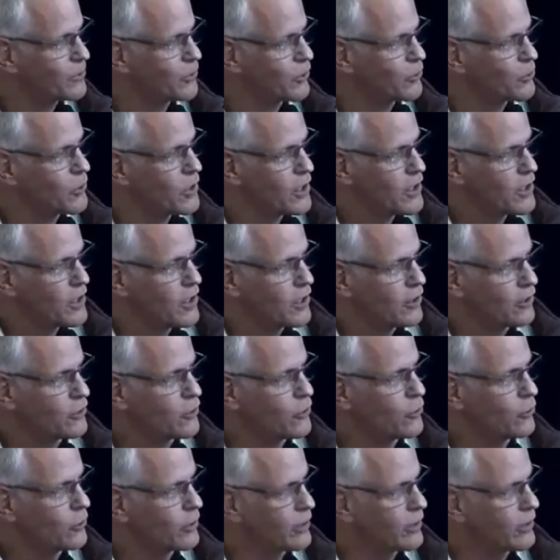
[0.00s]
So
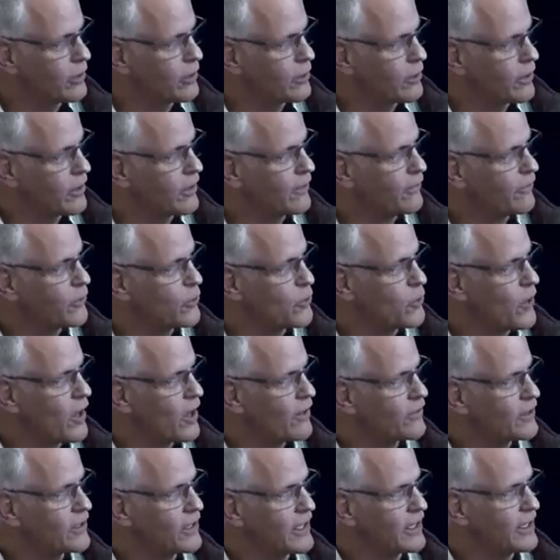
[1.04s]
if you
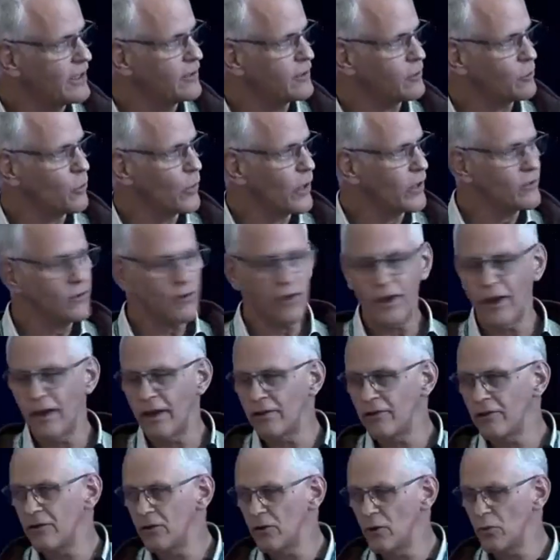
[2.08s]
have an east-west
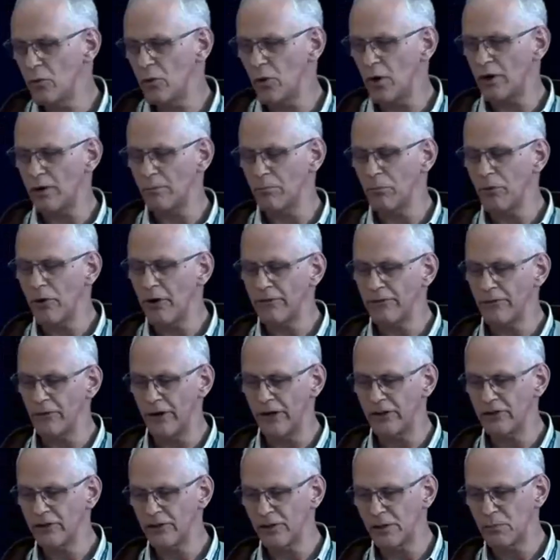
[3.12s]
canyon, you want to
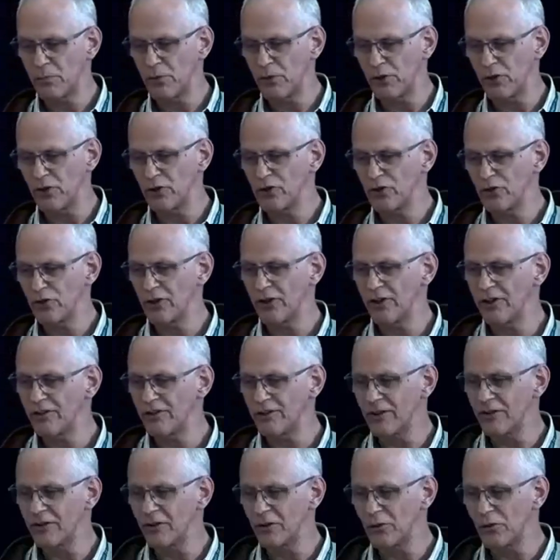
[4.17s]
preferentially put your
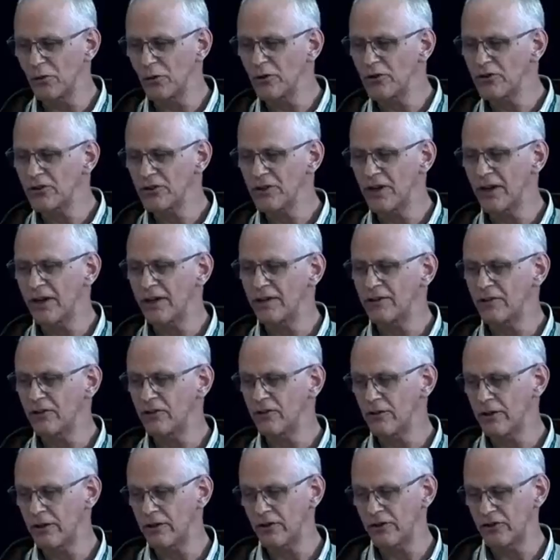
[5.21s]
trees on the north side to
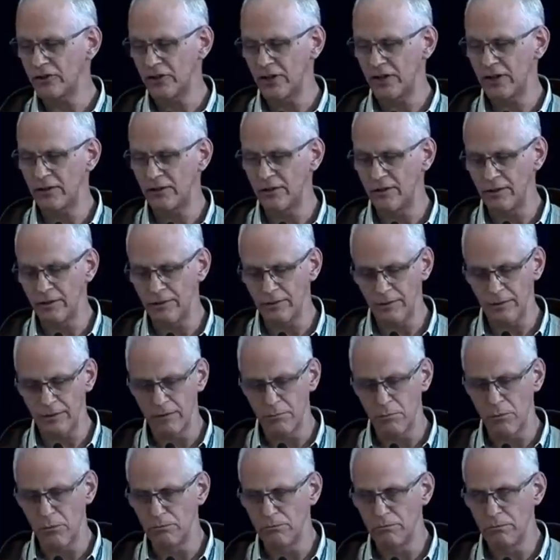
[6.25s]
try to shade
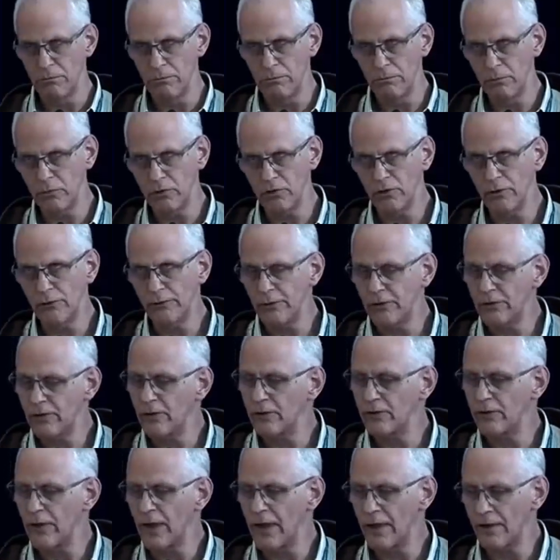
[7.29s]
the
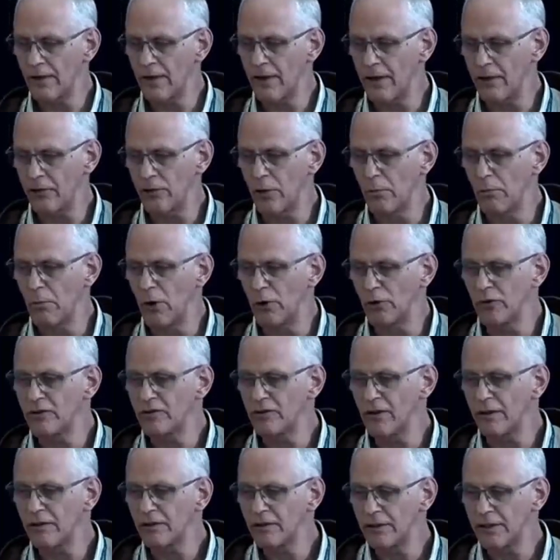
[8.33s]
surfaces that get the most
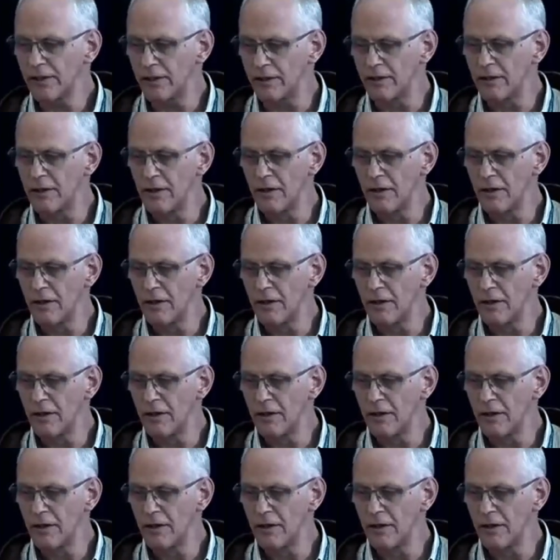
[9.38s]
sunlit.